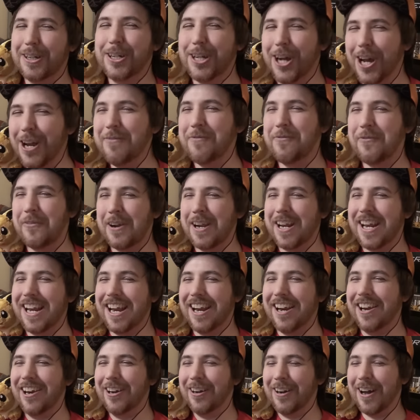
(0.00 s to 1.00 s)
Good for
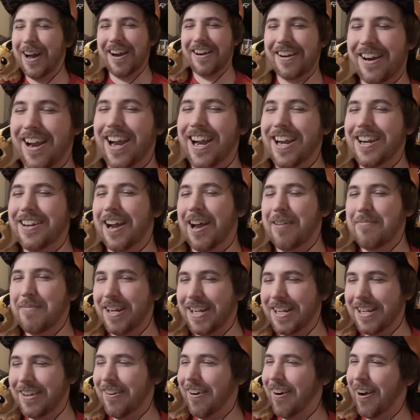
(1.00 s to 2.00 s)
you. All right. I
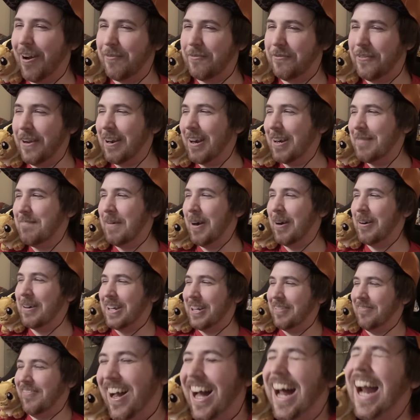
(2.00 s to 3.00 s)
mean, you are a fairy
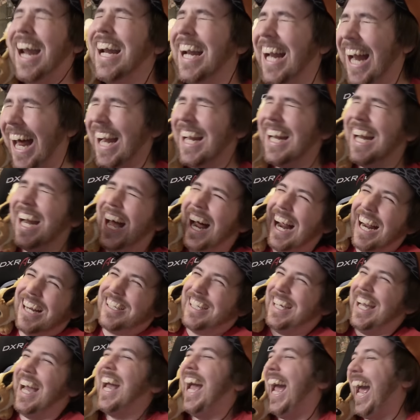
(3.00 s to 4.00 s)
Pokemon.
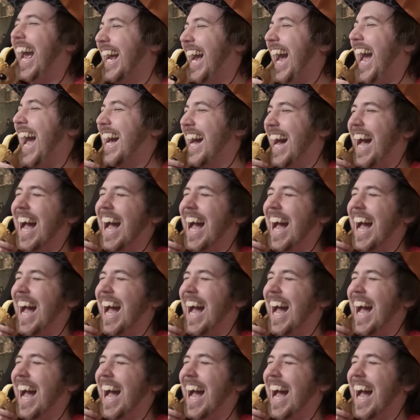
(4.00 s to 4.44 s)
Okay.